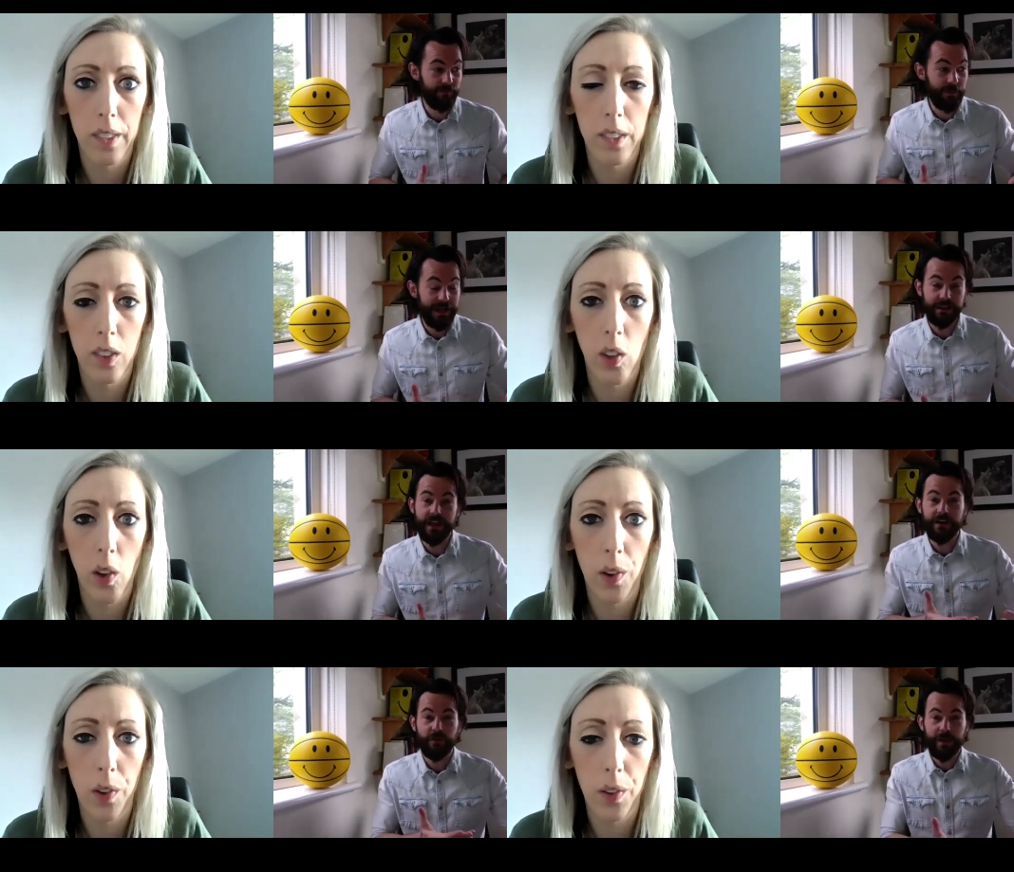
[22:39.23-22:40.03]
Speaker 1: being
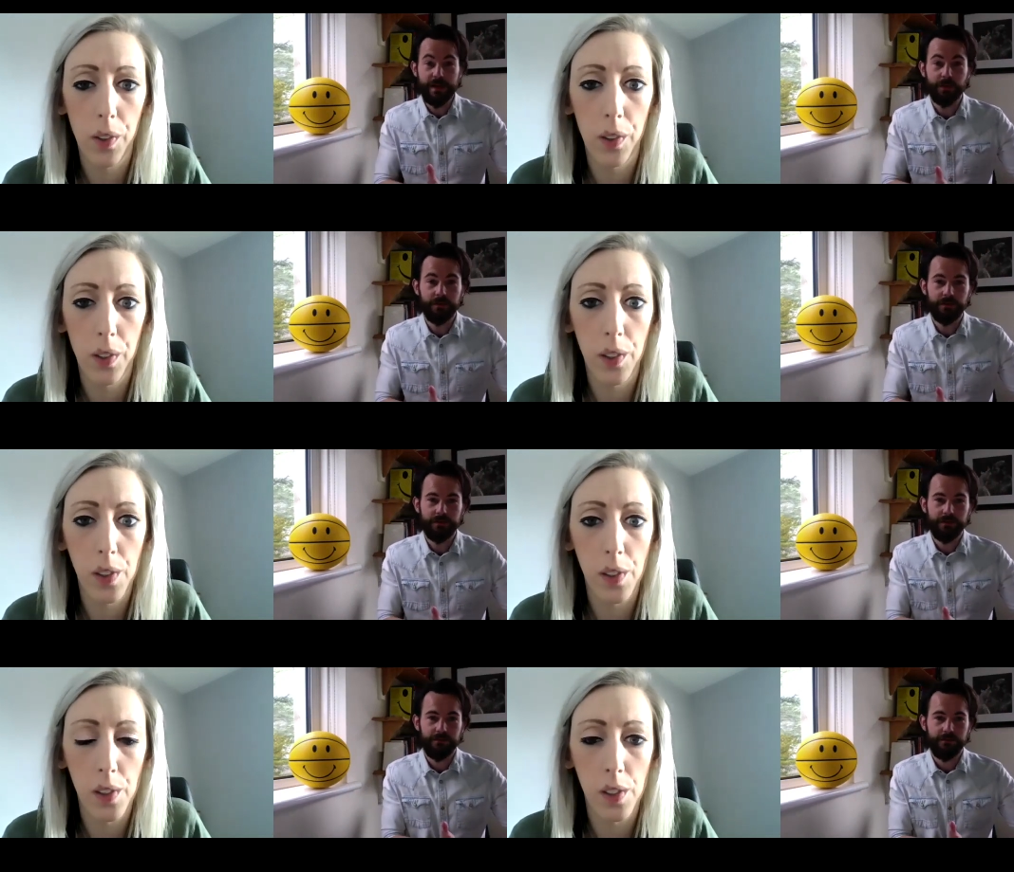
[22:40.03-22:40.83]
there for people
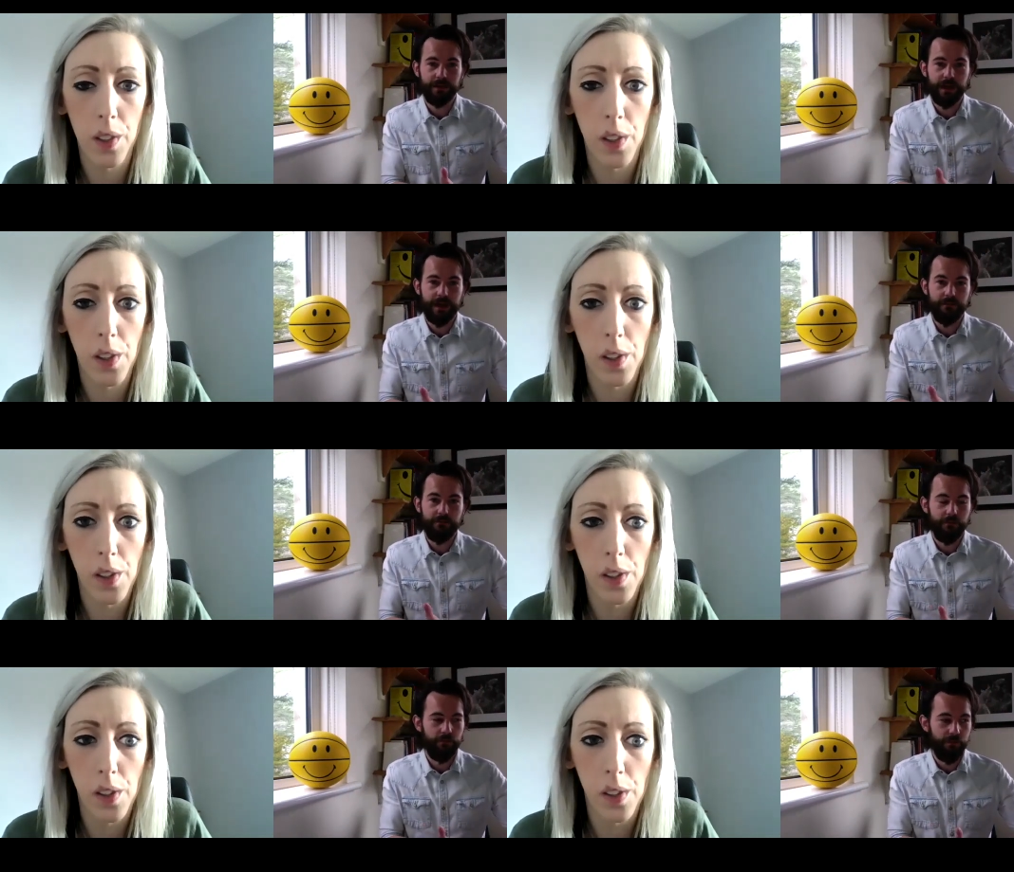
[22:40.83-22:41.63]

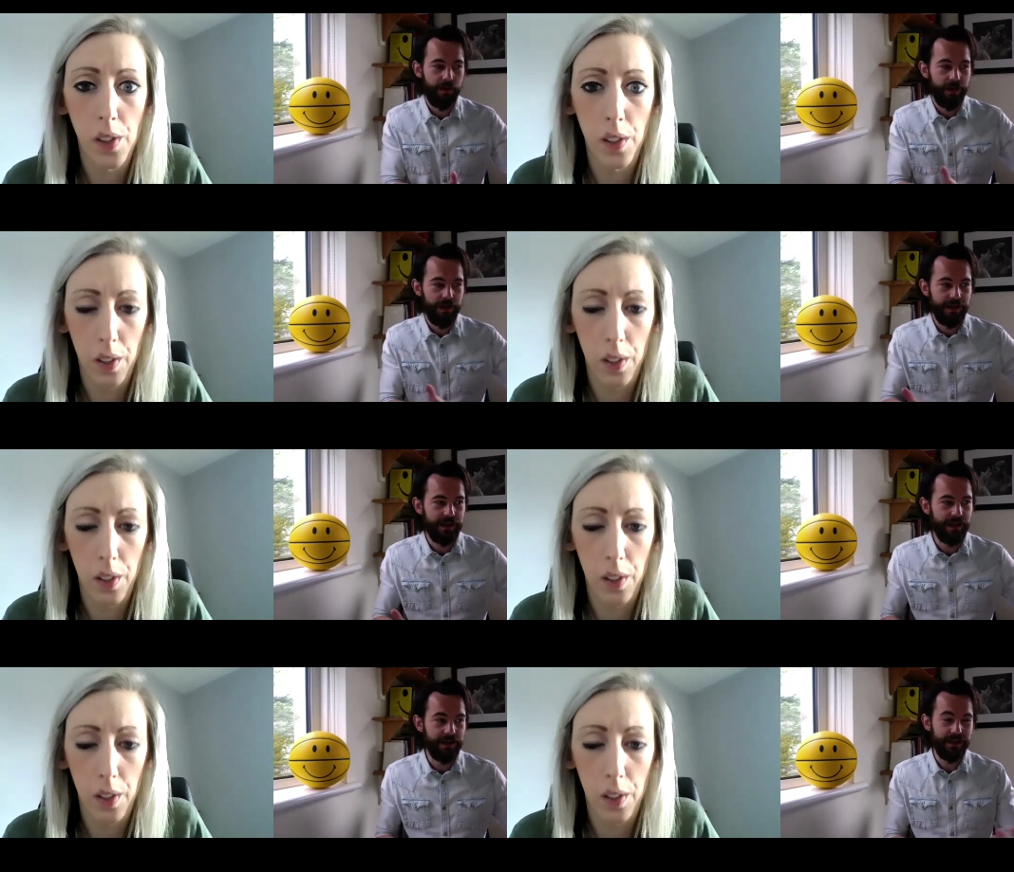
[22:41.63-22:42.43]
um, in,
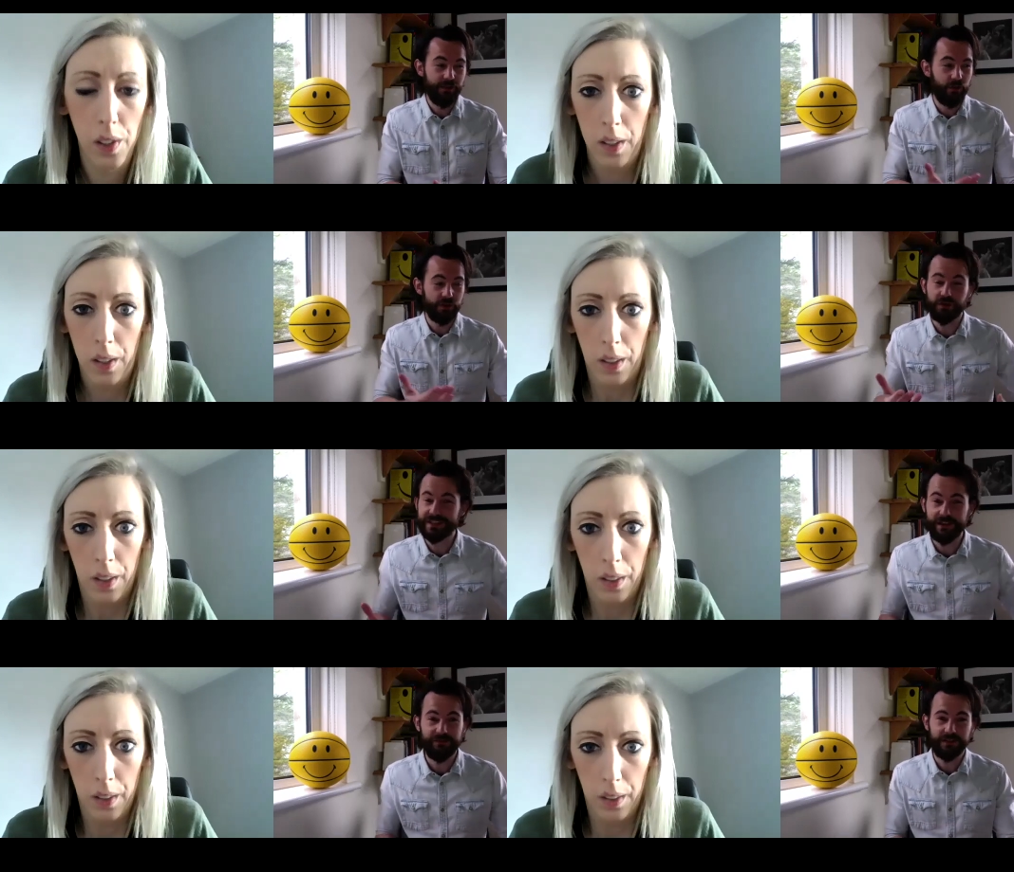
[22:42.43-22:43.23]
in all sorts of
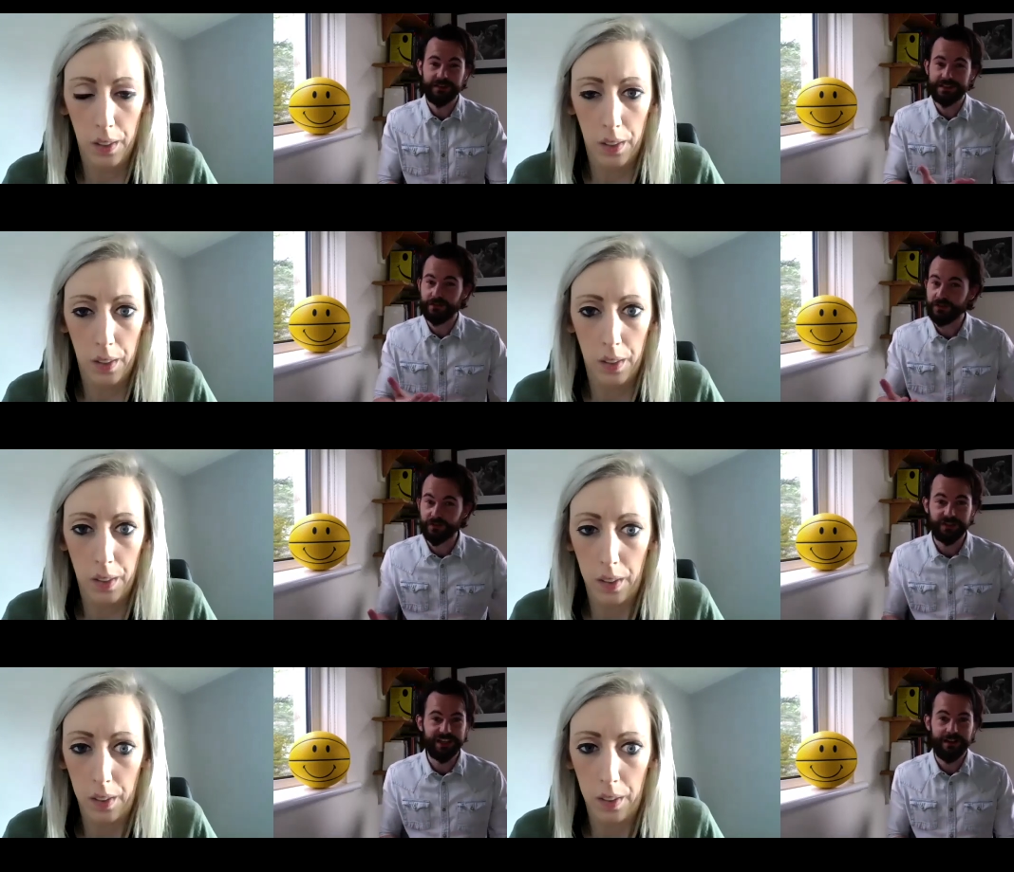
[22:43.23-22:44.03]
difficulties and all
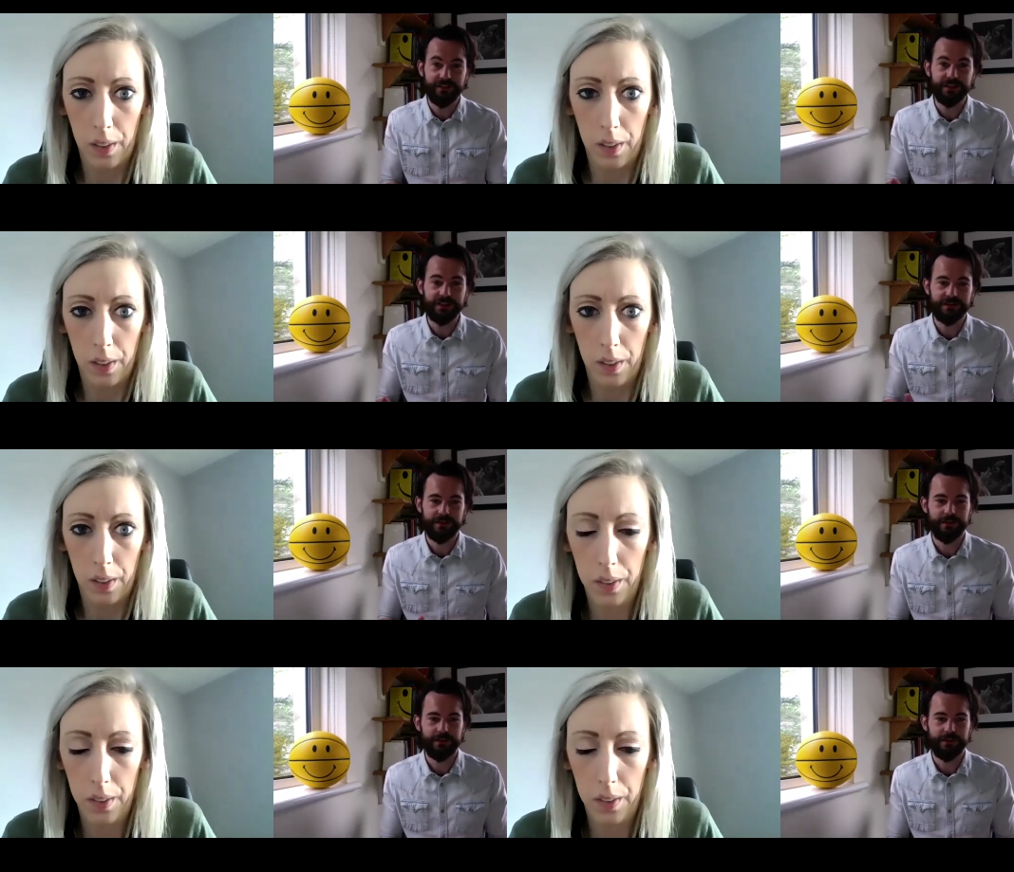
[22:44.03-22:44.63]
sorts of challenges.